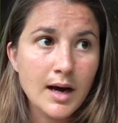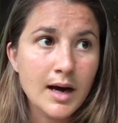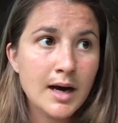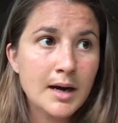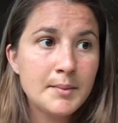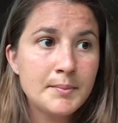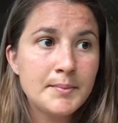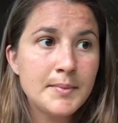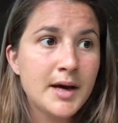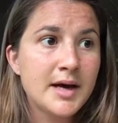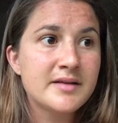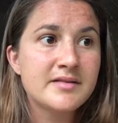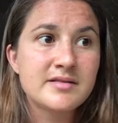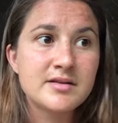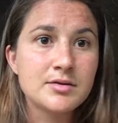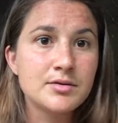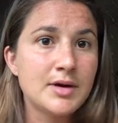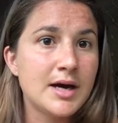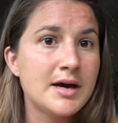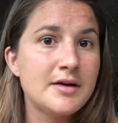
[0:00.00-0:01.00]
I
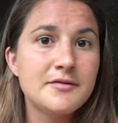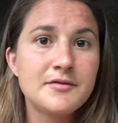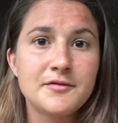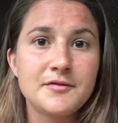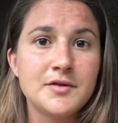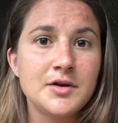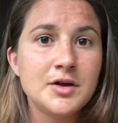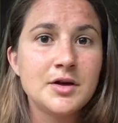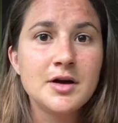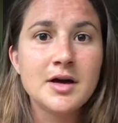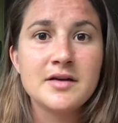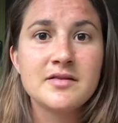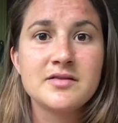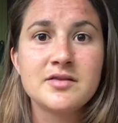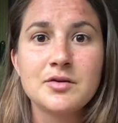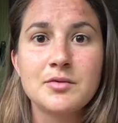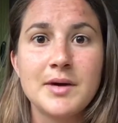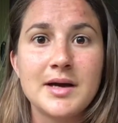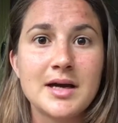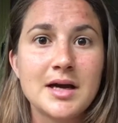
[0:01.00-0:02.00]
still have, I
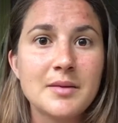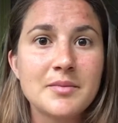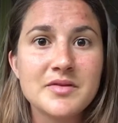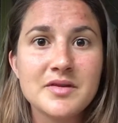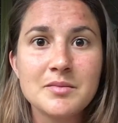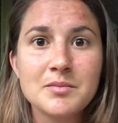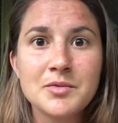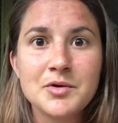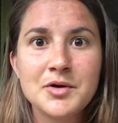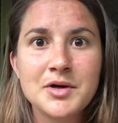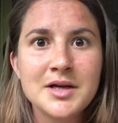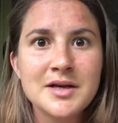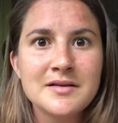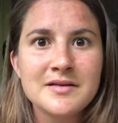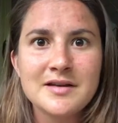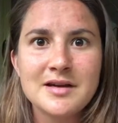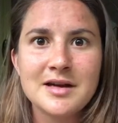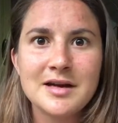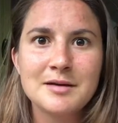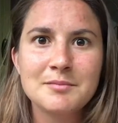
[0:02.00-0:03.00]
still wake up some mornings
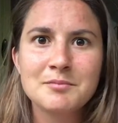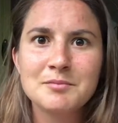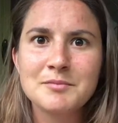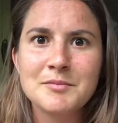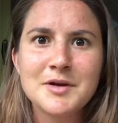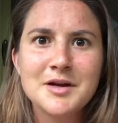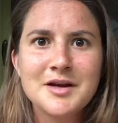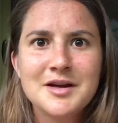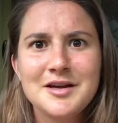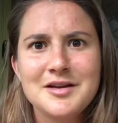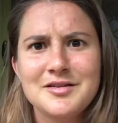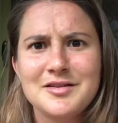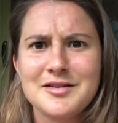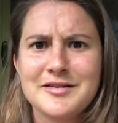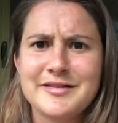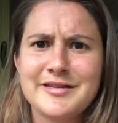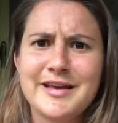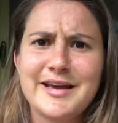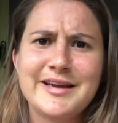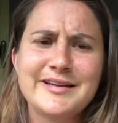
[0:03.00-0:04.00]
and I'm
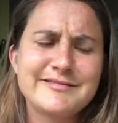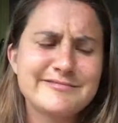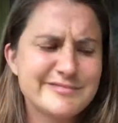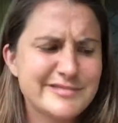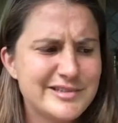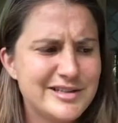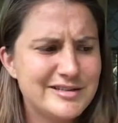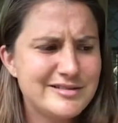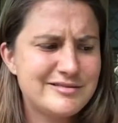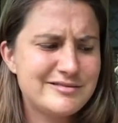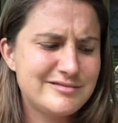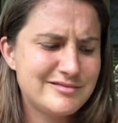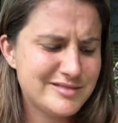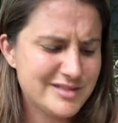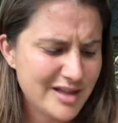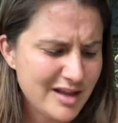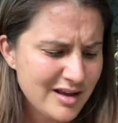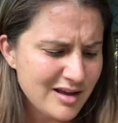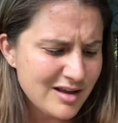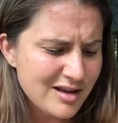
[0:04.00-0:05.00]
just like,
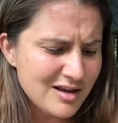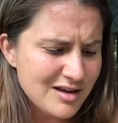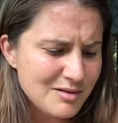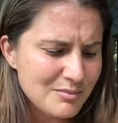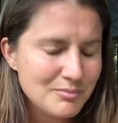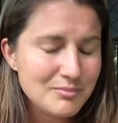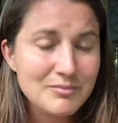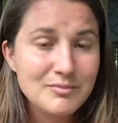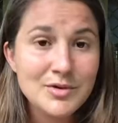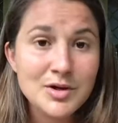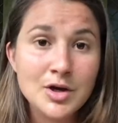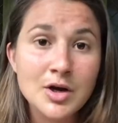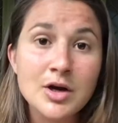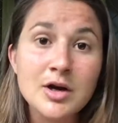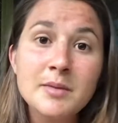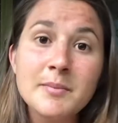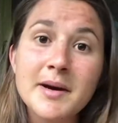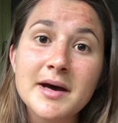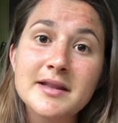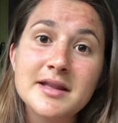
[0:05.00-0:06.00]

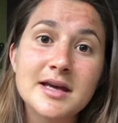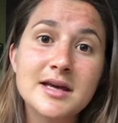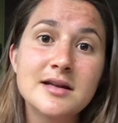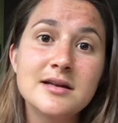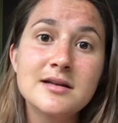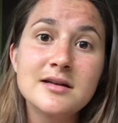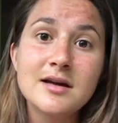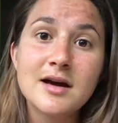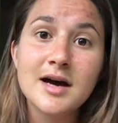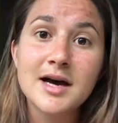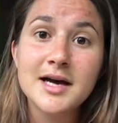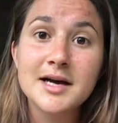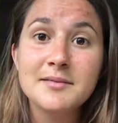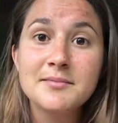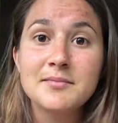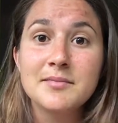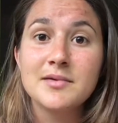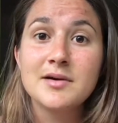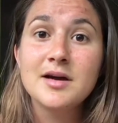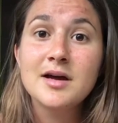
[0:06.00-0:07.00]
but then I
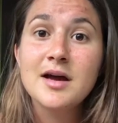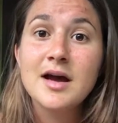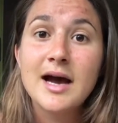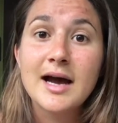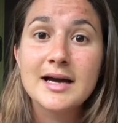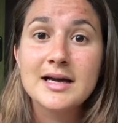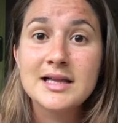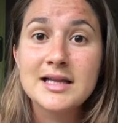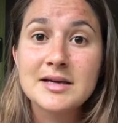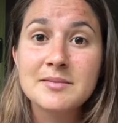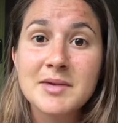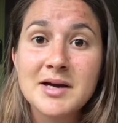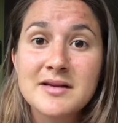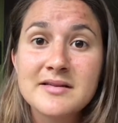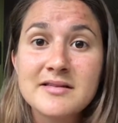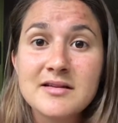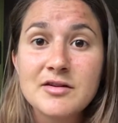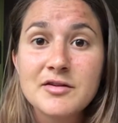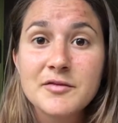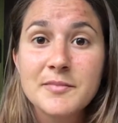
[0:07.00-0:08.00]
click
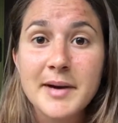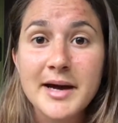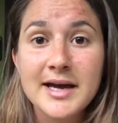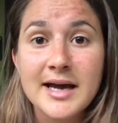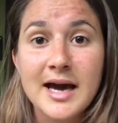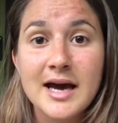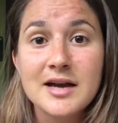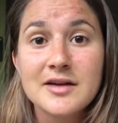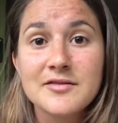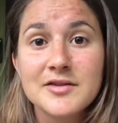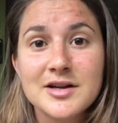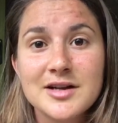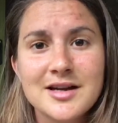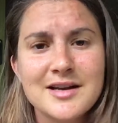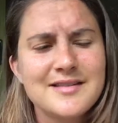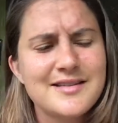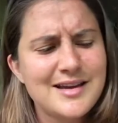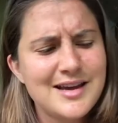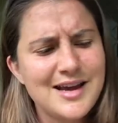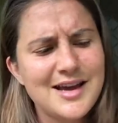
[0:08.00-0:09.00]
myself back out of it and
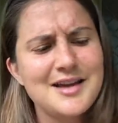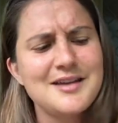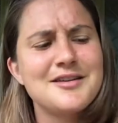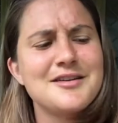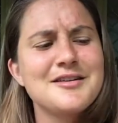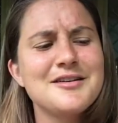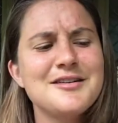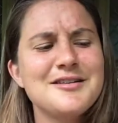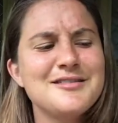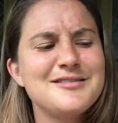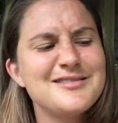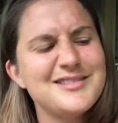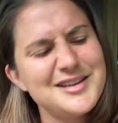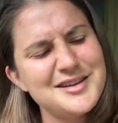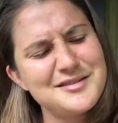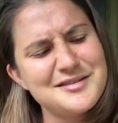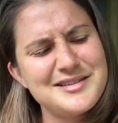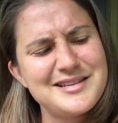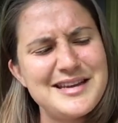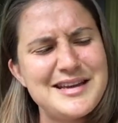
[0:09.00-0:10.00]
I say, hey girl,
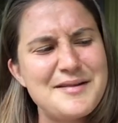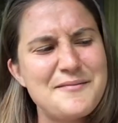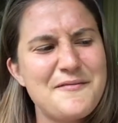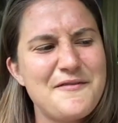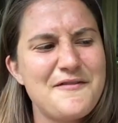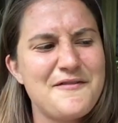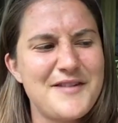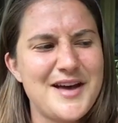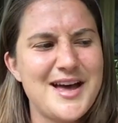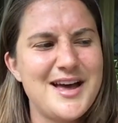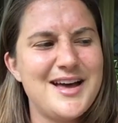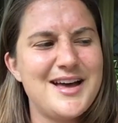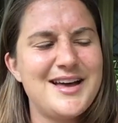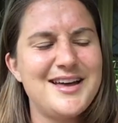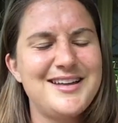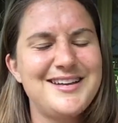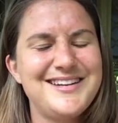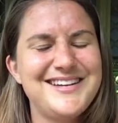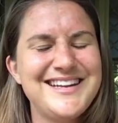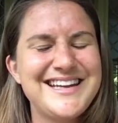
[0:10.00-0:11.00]
you're damn
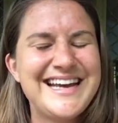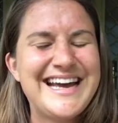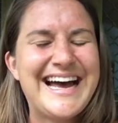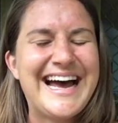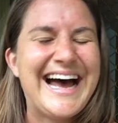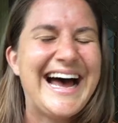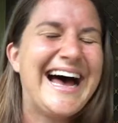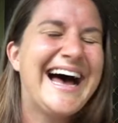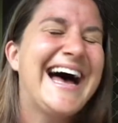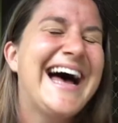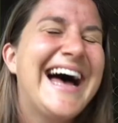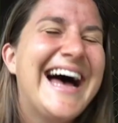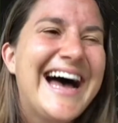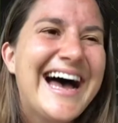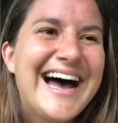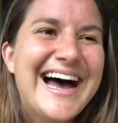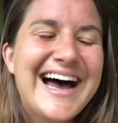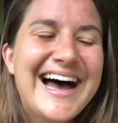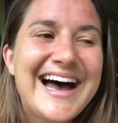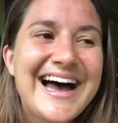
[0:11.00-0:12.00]
fine.
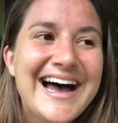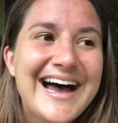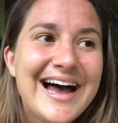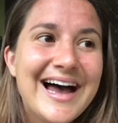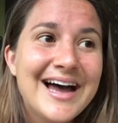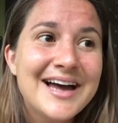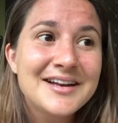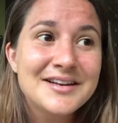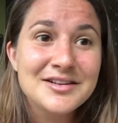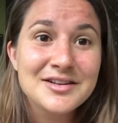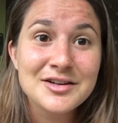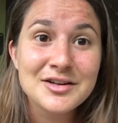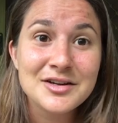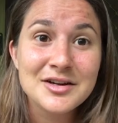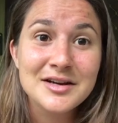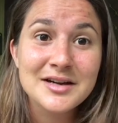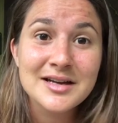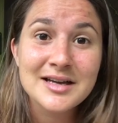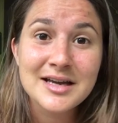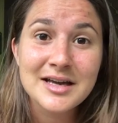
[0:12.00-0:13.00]
and
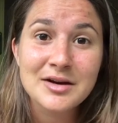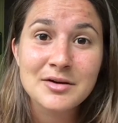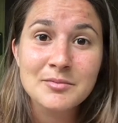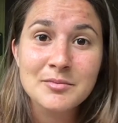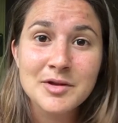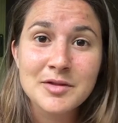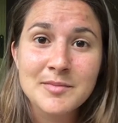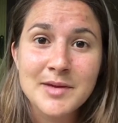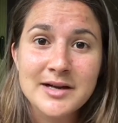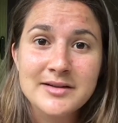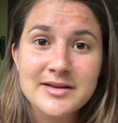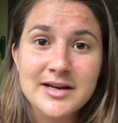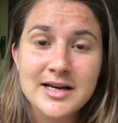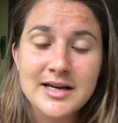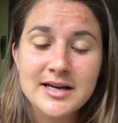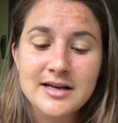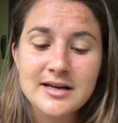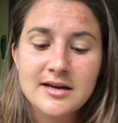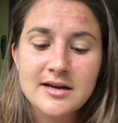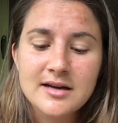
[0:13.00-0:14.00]
I get on with my
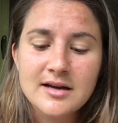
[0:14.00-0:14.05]
day.